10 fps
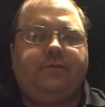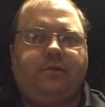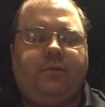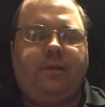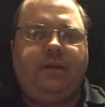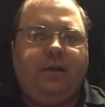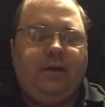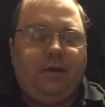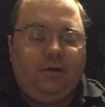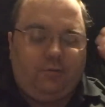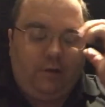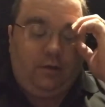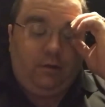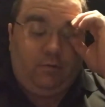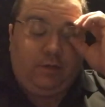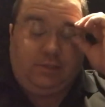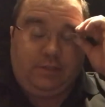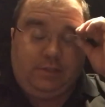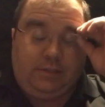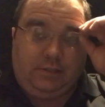So, I mean, when
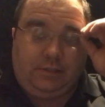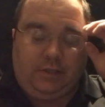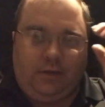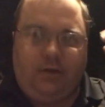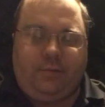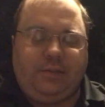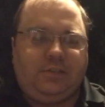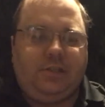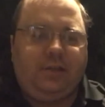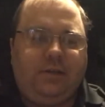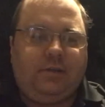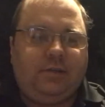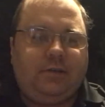watching this, it's just like, I mean, she's